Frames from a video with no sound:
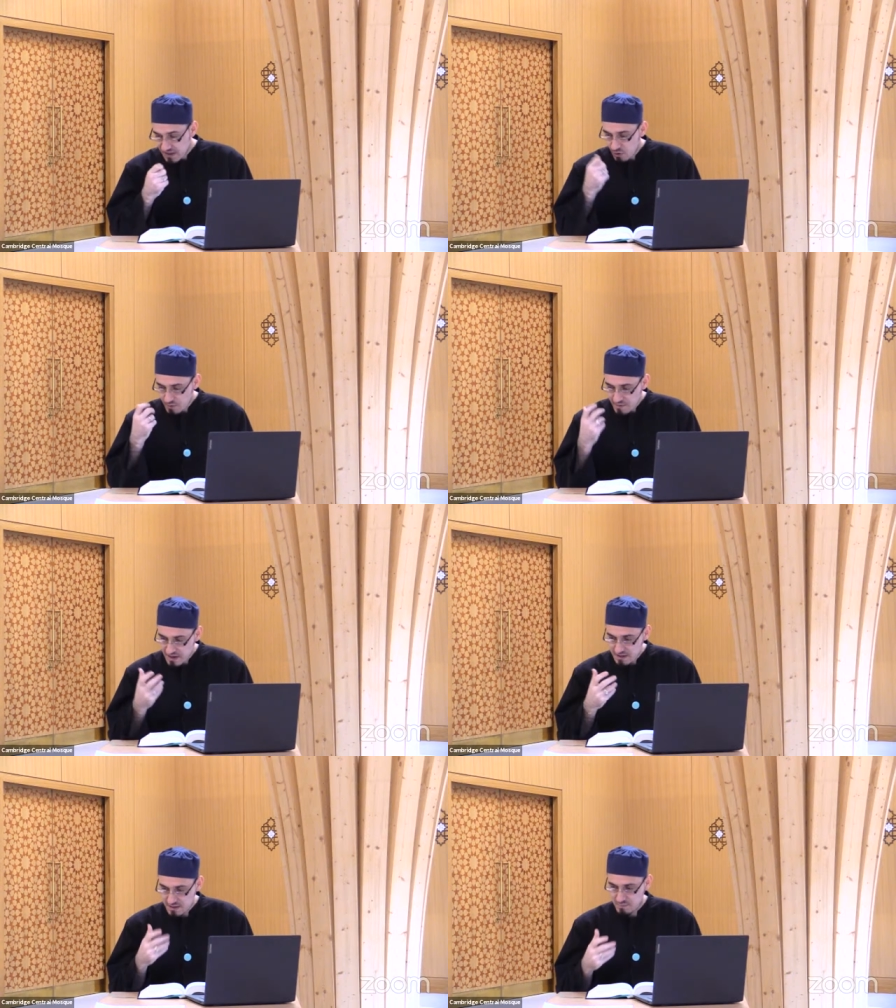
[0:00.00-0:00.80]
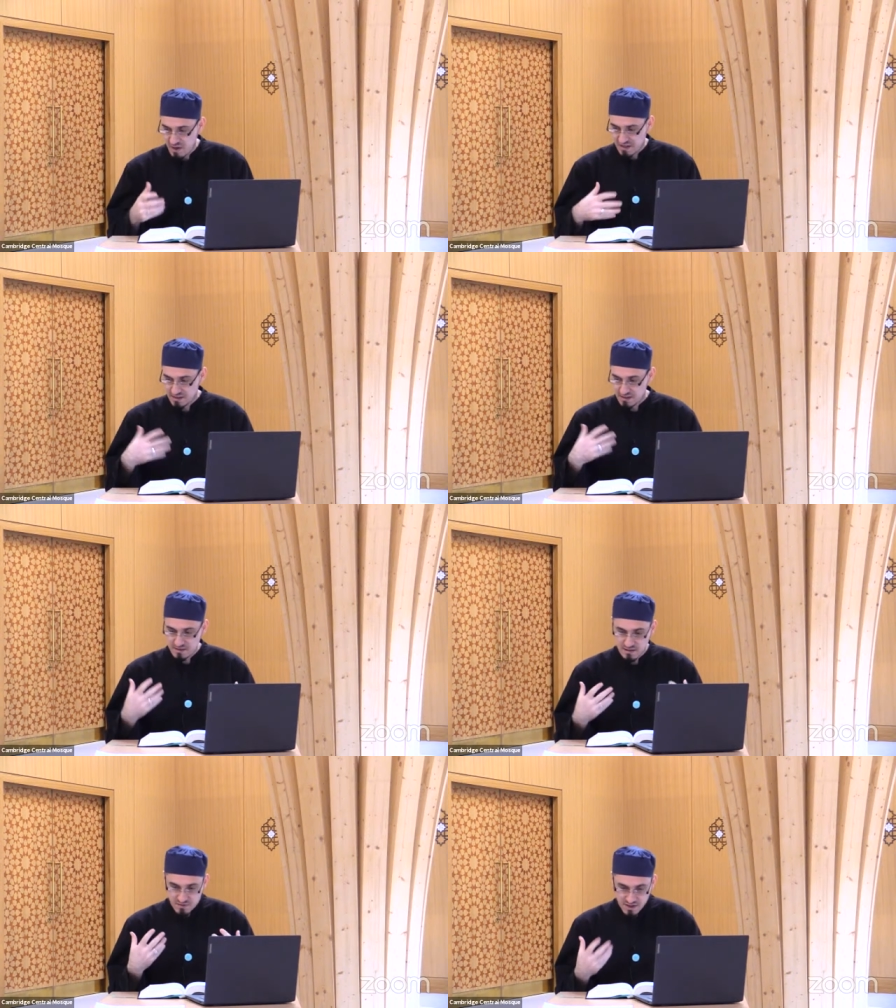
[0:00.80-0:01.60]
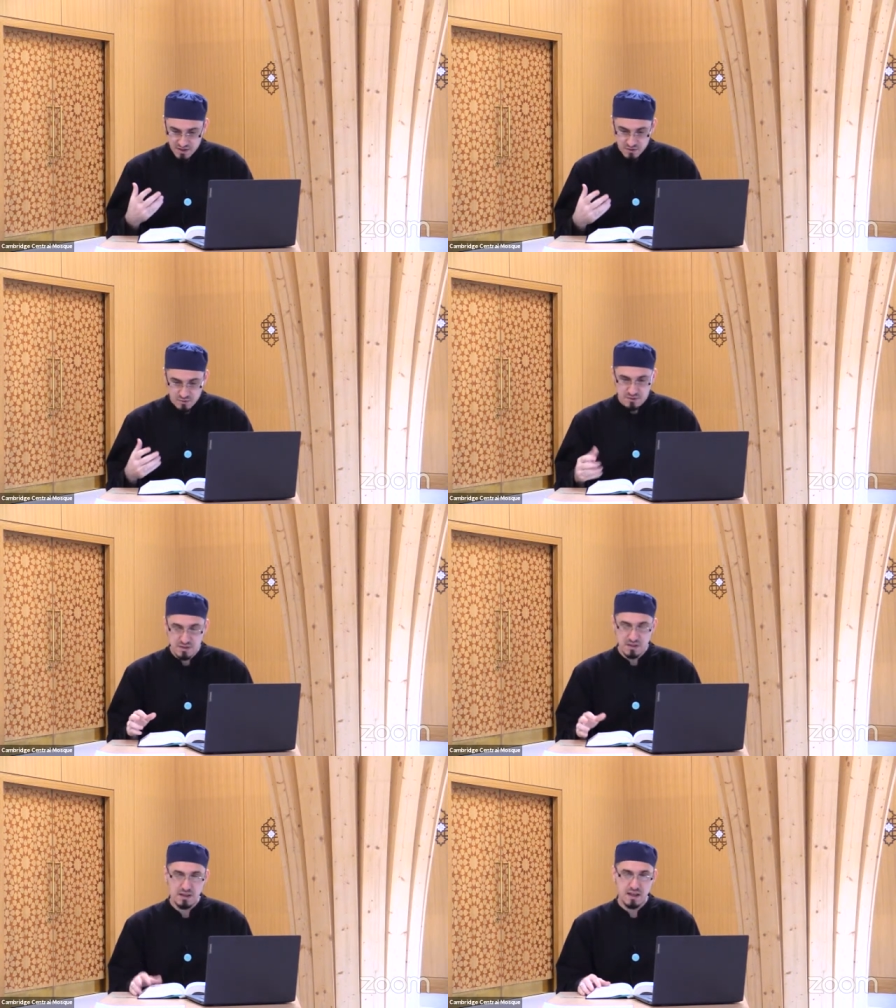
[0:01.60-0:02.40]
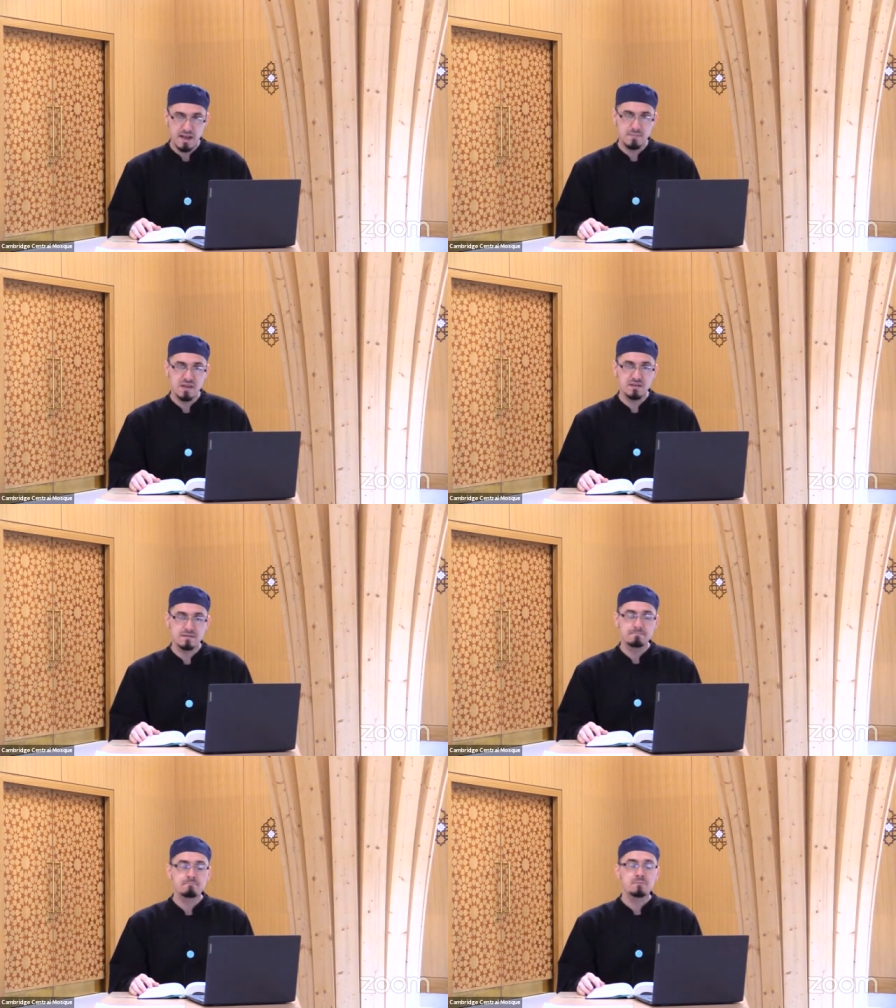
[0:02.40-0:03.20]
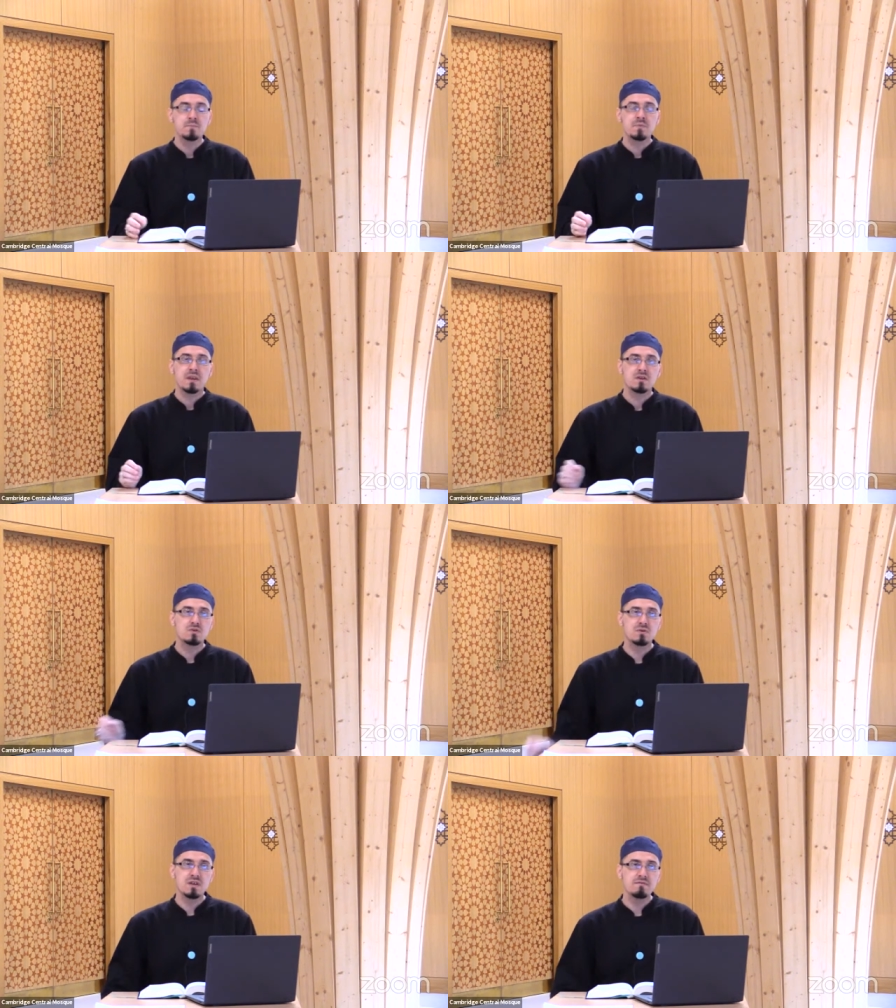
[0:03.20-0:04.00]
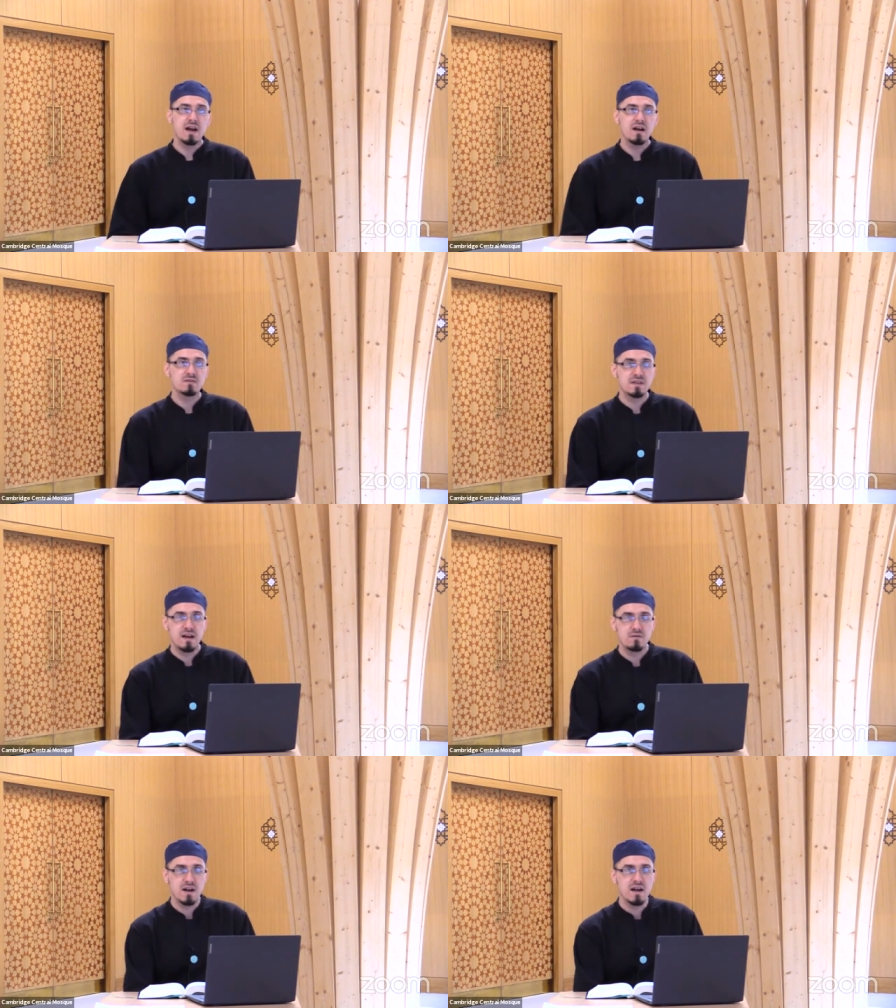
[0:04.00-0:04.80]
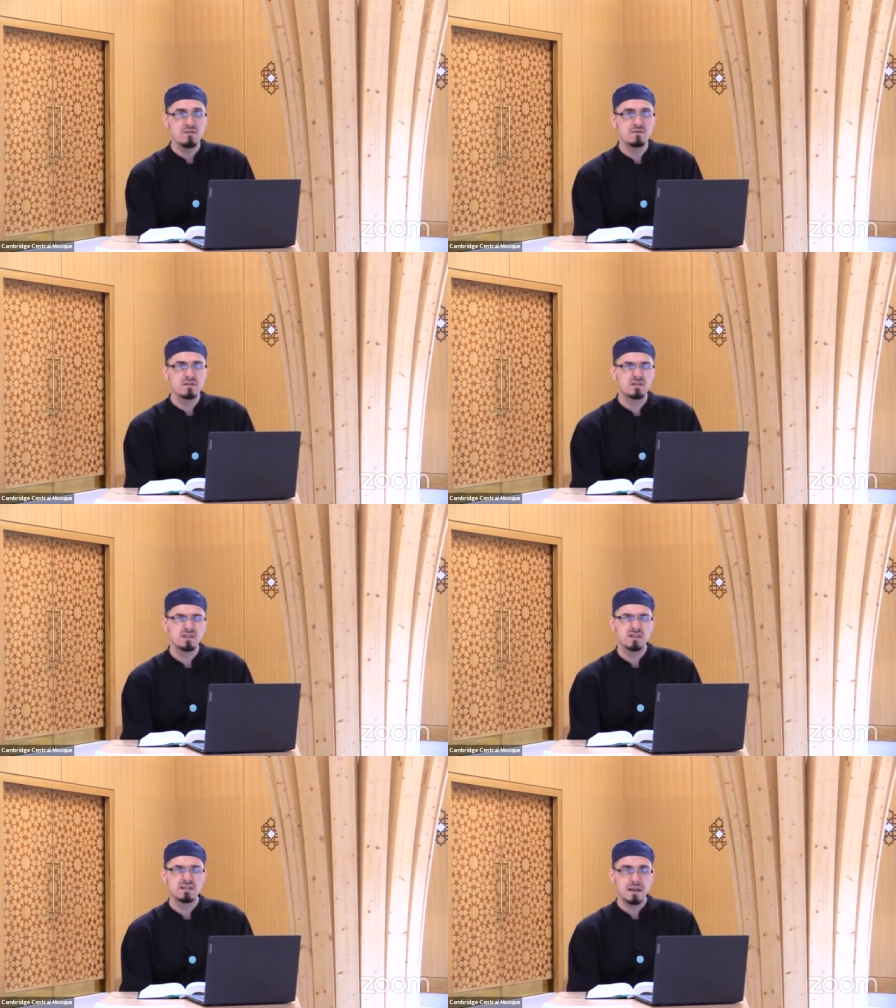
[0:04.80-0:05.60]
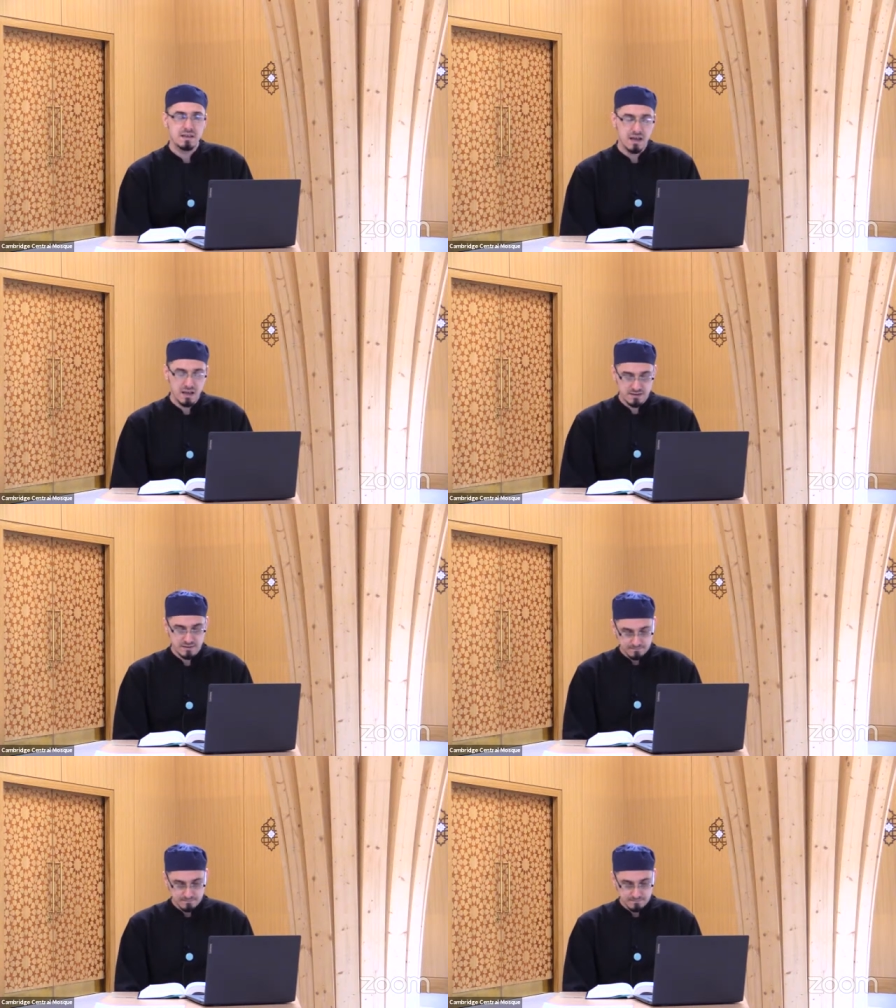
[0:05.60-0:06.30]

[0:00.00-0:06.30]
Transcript: they all made it a practice, a really good uh, habit, to give out our annual zakat,